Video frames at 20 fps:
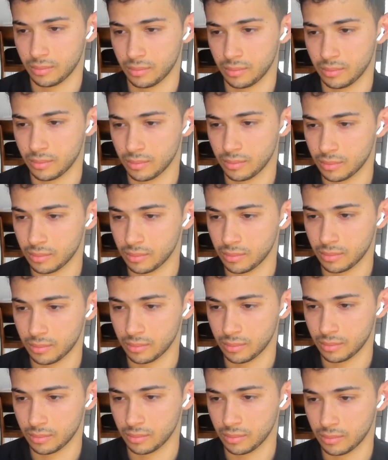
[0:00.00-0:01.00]

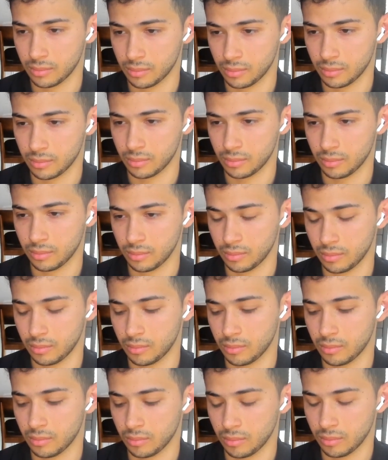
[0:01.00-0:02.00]

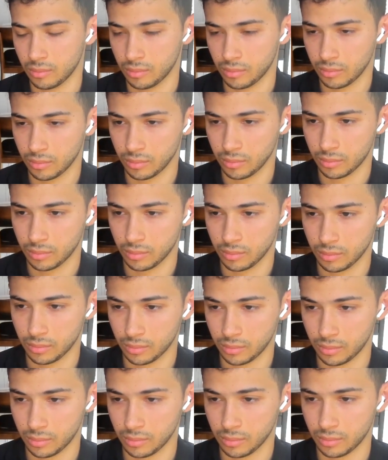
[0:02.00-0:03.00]

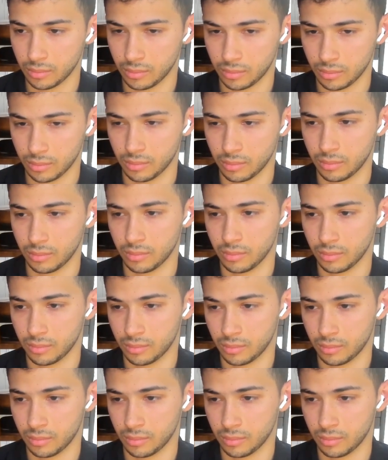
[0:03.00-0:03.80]
This person isn't speaking.